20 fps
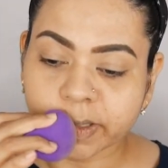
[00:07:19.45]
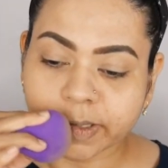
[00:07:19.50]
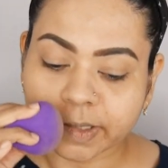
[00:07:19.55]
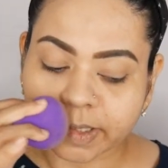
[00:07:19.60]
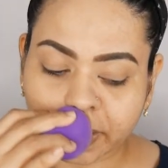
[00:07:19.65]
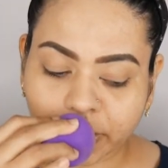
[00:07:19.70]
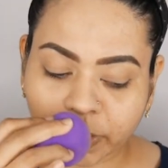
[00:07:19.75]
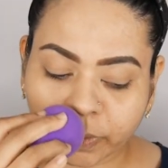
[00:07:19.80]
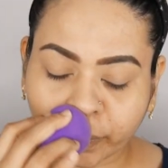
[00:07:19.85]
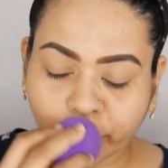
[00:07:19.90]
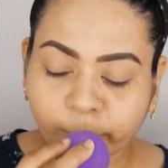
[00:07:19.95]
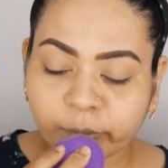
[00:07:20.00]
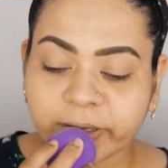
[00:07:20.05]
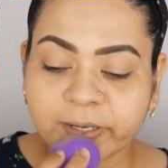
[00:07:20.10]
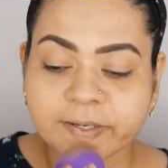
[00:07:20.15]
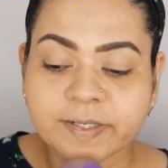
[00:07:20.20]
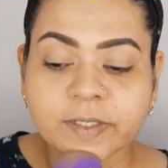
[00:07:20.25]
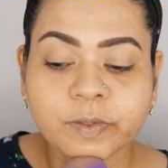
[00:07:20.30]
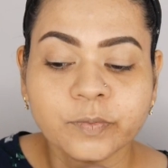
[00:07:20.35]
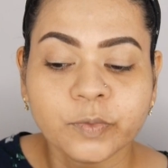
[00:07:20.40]
skin
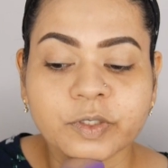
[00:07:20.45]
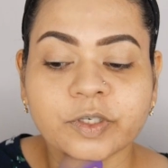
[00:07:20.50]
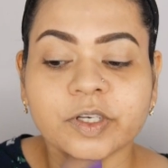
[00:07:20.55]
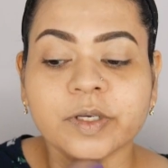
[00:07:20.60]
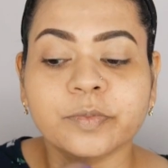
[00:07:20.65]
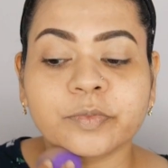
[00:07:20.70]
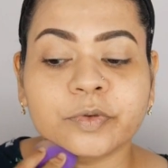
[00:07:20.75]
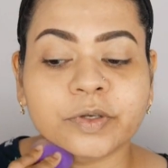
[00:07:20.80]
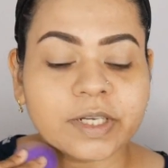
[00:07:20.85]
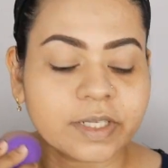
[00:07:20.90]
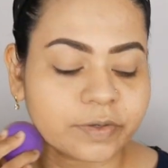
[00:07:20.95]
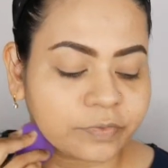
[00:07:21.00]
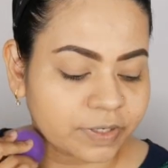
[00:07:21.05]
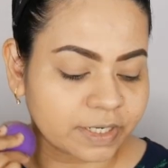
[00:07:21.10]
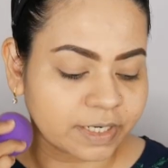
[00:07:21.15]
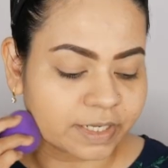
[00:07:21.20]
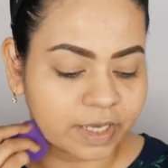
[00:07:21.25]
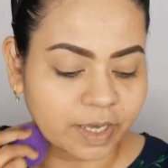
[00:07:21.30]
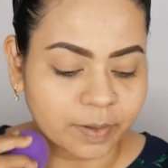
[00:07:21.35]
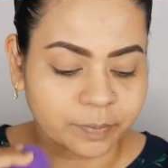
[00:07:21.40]
complexion, which I'm
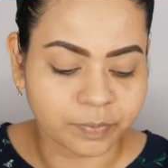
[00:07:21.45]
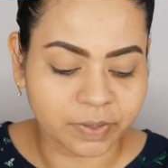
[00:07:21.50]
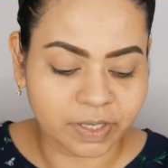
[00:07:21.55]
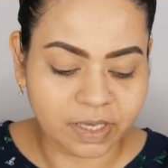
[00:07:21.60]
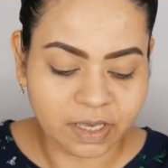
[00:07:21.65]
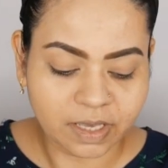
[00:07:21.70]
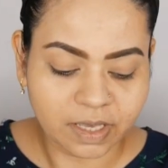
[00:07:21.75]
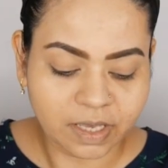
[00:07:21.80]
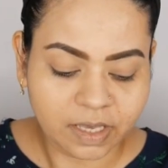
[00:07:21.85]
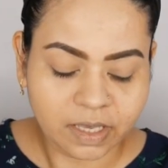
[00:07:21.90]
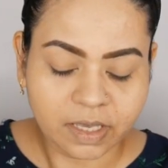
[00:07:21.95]
really happy.